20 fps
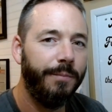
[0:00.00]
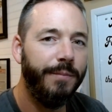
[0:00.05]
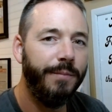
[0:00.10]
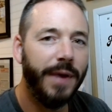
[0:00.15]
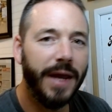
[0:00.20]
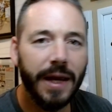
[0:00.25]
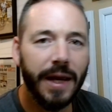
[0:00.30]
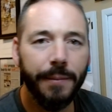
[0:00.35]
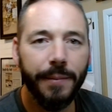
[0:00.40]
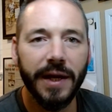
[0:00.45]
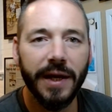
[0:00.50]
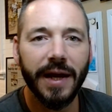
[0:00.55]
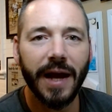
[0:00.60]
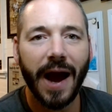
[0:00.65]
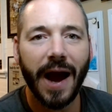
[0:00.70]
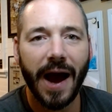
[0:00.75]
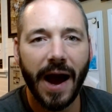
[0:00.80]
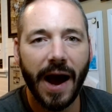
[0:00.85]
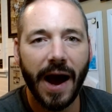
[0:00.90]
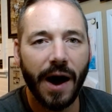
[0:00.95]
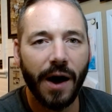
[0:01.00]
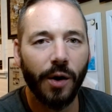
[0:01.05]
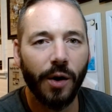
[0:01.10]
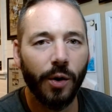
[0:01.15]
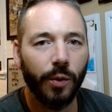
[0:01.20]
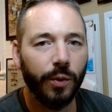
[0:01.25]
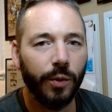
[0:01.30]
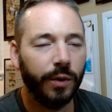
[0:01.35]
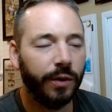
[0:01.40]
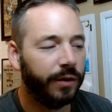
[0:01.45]
maybe
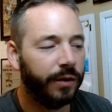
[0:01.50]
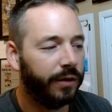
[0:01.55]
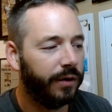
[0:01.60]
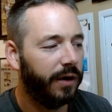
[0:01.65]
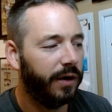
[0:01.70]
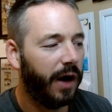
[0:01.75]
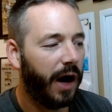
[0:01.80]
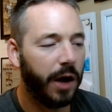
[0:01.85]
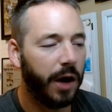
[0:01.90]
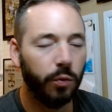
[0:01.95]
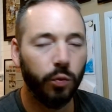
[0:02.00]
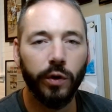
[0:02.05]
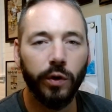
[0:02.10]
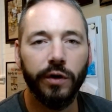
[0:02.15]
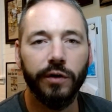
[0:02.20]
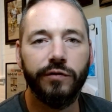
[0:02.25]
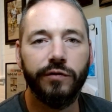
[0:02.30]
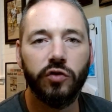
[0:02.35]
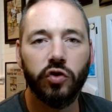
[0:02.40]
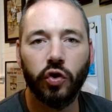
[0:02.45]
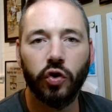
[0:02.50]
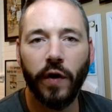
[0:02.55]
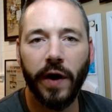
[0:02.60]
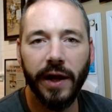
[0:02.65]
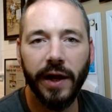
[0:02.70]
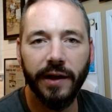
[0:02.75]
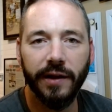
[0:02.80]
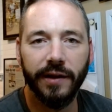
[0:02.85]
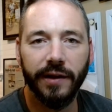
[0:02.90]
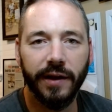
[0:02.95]
how I would have
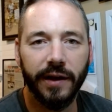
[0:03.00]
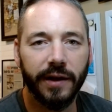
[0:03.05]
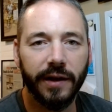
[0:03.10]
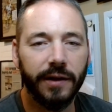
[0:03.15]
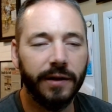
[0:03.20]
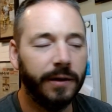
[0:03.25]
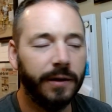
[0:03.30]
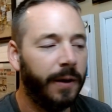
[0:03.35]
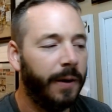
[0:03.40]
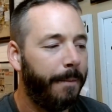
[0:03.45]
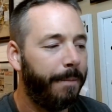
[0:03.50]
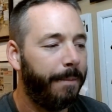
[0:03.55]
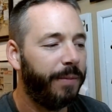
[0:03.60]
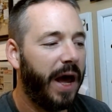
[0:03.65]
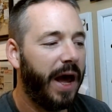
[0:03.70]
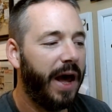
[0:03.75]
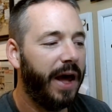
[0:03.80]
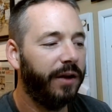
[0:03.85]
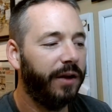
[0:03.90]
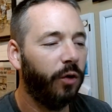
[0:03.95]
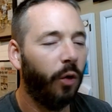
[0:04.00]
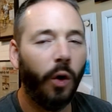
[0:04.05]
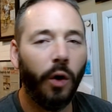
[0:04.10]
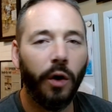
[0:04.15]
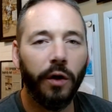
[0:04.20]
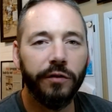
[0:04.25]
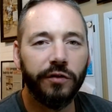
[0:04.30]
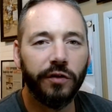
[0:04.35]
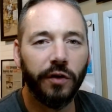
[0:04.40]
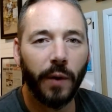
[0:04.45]
traded it and
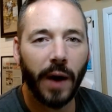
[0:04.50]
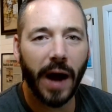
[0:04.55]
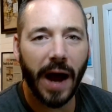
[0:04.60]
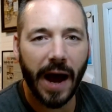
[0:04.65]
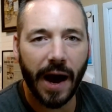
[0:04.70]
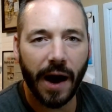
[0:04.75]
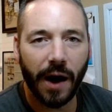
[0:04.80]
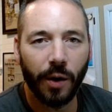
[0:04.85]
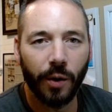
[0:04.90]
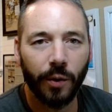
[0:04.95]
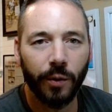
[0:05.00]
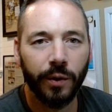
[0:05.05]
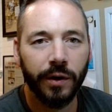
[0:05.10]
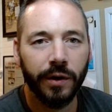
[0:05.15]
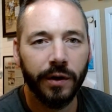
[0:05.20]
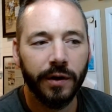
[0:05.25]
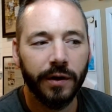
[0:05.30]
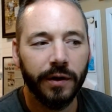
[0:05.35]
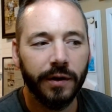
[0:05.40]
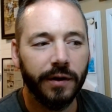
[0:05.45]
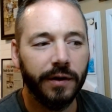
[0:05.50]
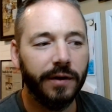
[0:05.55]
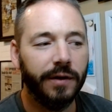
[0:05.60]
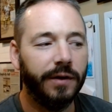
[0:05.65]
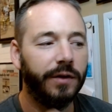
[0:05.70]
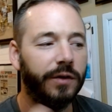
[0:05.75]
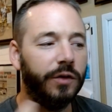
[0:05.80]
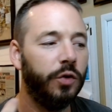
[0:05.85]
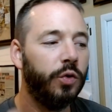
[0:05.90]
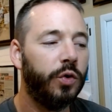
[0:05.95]
also how
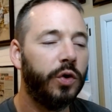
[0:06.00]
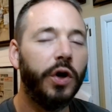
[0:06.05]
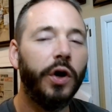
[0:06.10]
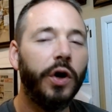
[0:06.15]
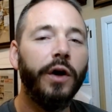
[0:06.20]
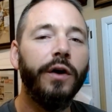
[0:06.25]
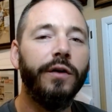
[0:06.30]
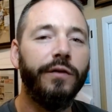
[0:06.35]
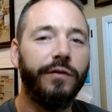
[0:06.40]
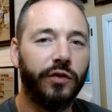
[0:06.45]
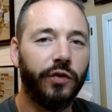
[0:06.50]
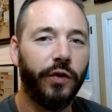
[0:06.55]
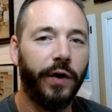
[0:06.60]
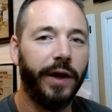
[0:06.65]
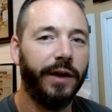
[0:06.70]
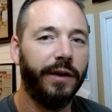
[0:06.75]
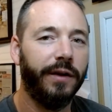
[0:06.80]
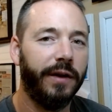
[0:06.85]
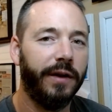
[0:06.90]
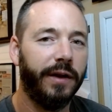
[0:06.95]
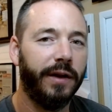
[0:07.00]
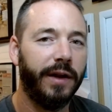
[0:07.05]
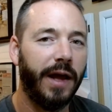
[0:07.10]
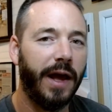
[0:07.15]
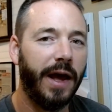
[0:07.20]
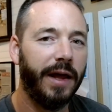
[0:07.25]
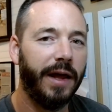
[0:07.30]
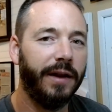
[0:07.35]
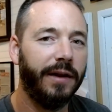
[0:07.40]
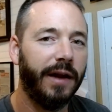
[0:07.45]
you could have traded it.
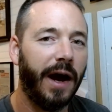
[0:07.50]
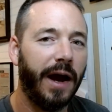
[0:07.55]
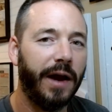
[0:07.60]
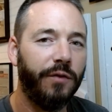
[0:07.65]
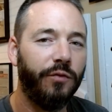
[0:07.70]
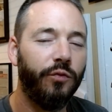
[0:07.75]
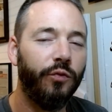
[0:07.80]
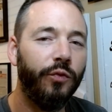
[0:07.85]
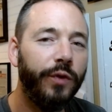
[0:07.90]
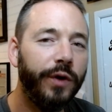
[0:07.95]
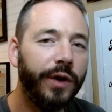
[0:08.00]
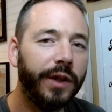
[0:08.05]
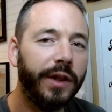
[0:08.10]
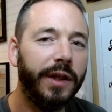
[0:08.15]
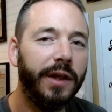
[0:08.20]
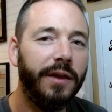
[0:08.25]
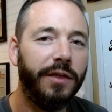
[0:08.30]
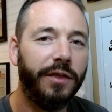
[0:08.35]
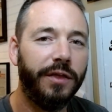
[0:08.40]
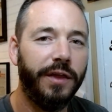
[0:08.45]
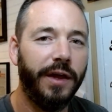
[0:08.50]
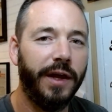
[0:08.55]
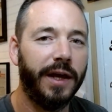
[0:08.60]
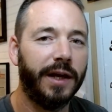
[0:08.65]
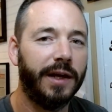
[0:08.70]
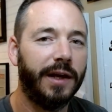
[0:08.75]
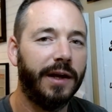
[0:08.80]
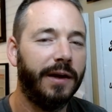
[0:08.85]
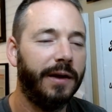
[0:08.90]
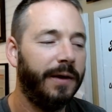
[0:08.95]
And I really
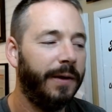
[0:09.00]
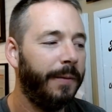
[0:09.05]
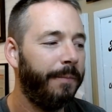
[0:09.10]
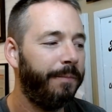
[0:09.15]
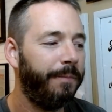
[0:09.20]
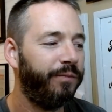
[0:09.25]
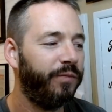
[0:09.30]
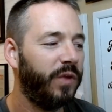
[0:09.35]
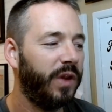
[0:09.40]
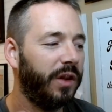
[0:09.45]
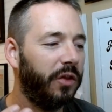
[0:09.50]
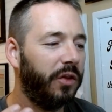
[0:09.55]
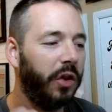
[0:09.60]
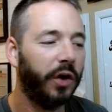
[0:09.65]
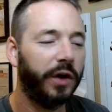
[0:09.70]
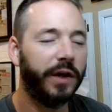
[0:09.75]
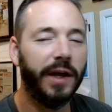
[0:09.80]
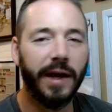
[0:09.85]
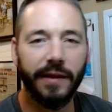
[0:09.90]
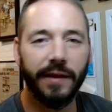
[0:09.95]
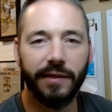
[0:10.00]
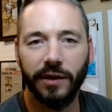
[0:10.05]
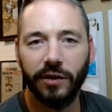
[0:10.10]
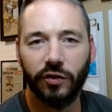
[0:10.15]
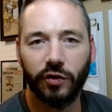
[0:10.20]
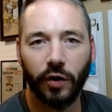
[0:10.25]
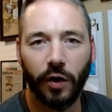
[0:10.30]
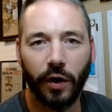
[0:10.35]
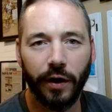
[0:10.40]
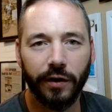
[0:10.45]
think looking at the
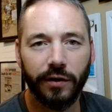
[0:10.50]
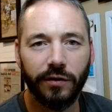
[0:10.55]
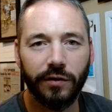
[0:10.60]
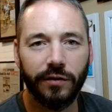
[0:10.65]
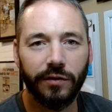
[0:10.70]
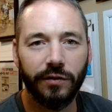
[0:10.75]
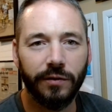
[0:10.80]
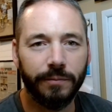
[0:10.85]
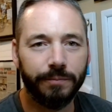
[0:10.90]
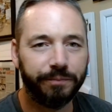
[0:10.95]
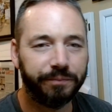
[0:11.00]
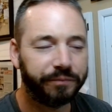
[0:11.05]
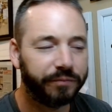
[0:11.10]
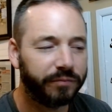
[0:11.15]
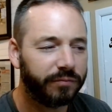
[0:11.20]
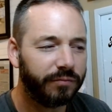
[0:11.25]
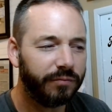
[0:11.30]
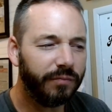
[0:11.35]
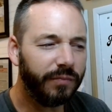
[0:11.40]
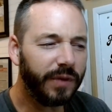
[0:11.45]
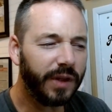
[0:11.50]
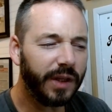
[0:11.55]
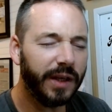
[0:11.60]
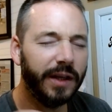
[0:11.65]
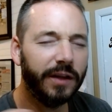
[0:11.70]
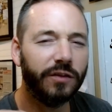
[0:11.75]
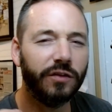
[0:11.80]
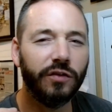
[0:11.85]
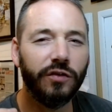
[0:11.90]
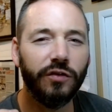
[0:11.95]
charts,
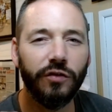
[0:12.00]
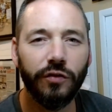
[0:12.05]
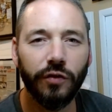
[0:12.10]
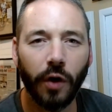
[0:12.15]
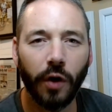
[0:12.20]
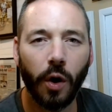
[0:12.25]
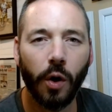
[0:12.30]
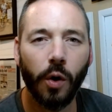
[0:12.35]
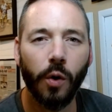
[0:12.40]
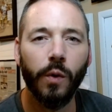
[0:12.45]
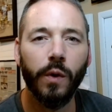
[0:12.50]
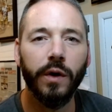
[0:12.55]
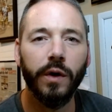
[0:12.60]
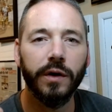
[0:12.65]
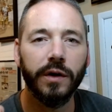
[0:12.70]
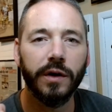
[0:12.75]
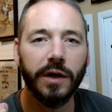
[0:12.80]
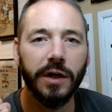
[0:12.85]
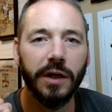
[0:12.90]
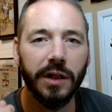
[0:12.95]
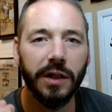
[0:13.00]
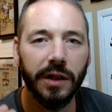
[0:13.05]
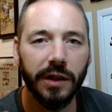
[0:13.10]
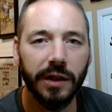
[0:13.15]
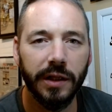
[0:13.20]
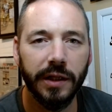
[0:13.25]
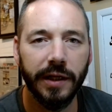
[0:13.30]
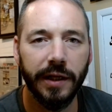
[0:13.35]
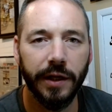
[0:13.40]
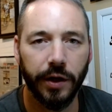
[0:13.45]
it's so
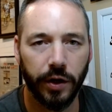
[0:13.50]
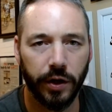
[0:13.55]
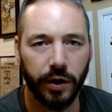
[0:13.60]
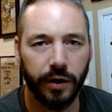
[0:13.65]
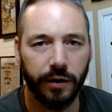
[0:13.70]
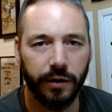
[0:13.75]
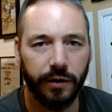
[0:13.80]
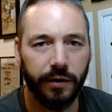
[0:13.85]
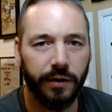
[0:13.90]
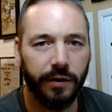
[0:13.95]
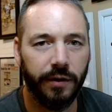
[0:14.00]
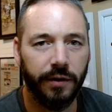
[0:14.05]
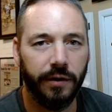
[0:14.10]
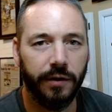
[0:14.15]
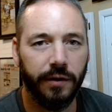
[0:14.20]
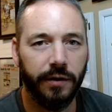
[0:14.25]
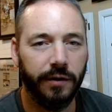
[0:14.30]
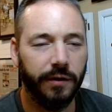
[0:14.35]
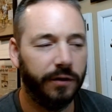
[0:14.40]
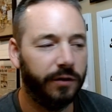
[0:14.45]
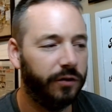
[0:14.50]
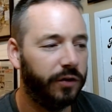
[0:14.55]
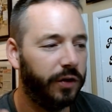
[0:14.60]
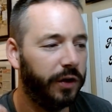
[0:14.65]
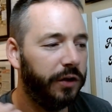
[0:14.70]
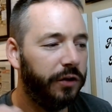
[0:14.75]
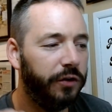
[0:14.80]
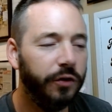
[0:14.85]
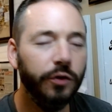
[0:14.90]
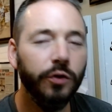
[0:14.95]
clear
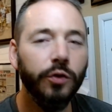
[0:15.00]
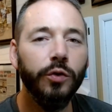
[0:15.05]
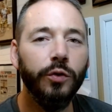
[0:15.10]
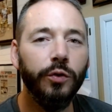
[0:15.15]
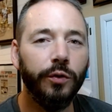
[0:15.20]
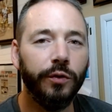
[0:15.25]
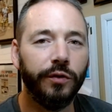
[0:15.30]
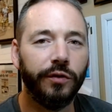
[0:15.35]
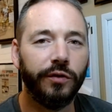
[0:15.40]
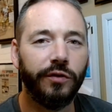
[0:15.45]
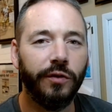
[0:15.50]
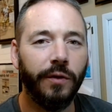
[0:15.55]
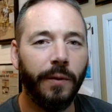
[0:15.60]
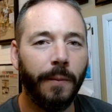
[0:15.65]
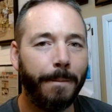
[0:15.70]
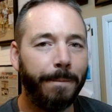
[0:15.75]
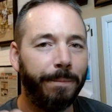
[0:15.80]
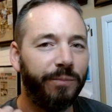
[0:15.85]
to use